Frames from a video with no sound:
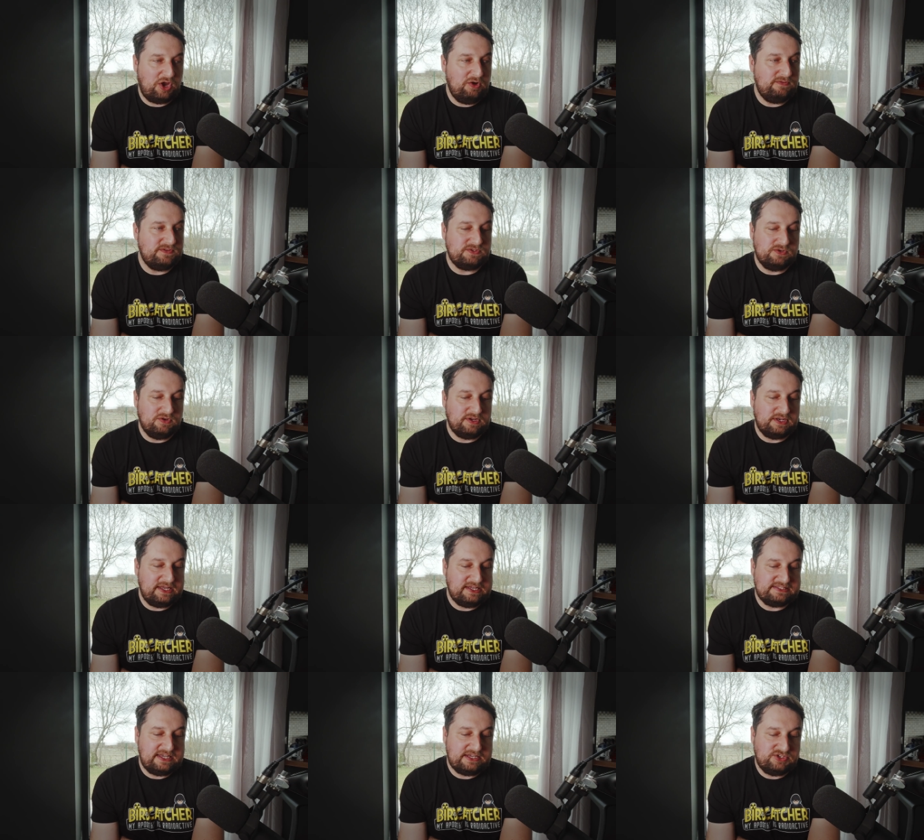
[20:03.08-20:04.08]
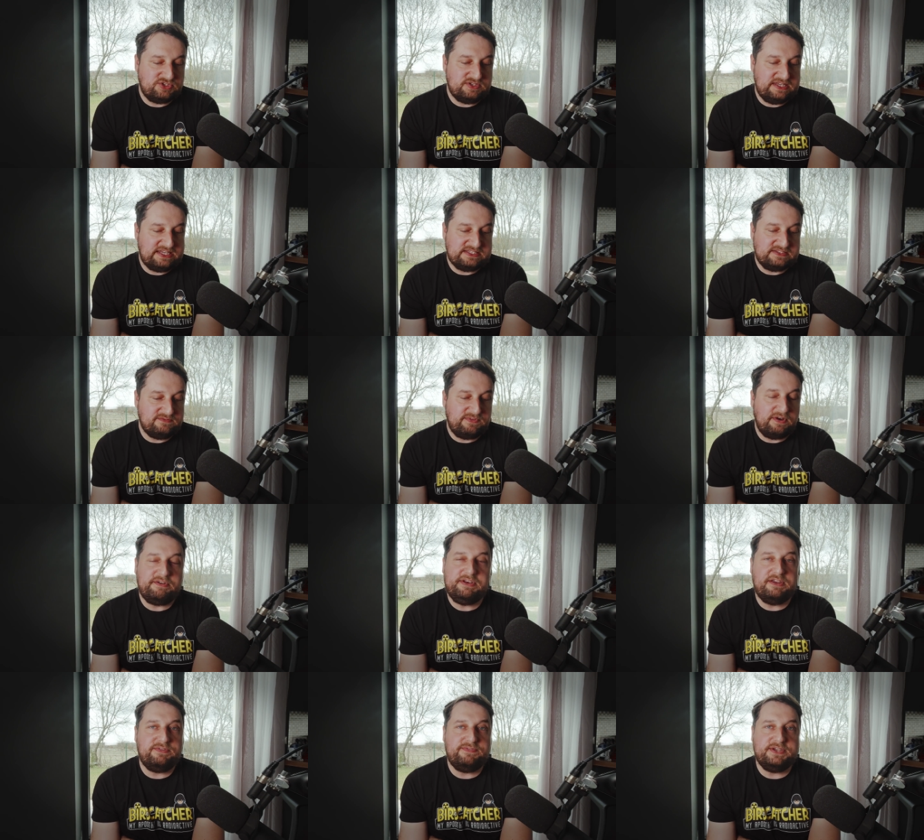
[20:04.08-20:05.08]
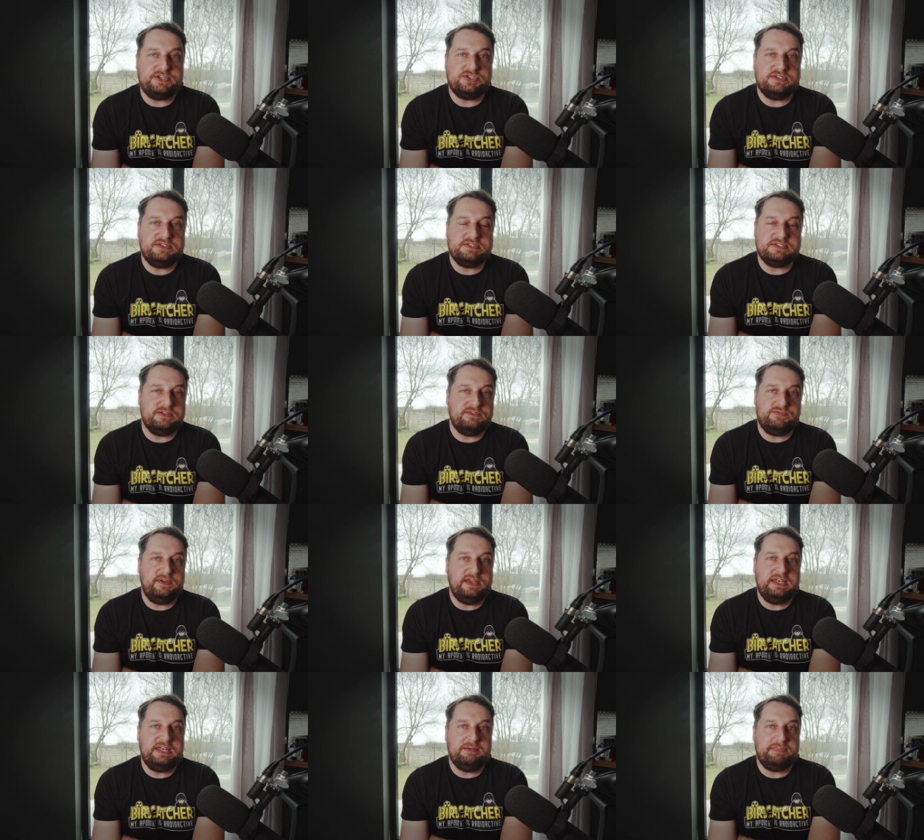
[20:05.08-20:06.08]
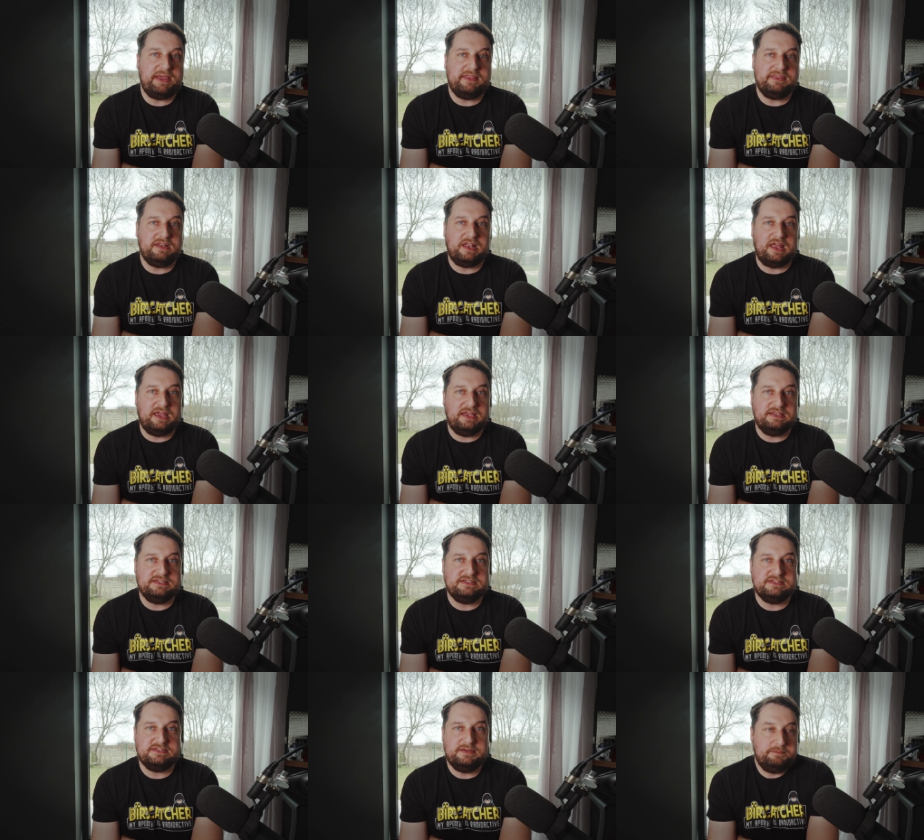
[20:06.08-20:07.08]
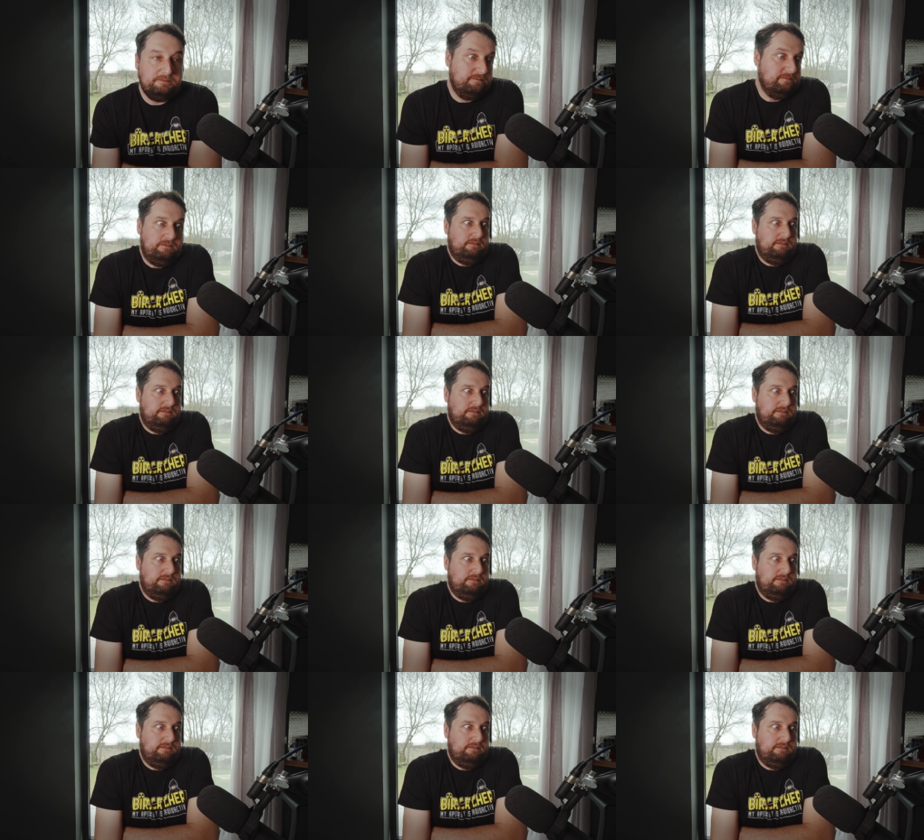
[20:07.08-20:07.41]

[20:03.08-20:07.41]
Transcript: Jehovah's organization isn't very efficient at feeding Bethelites.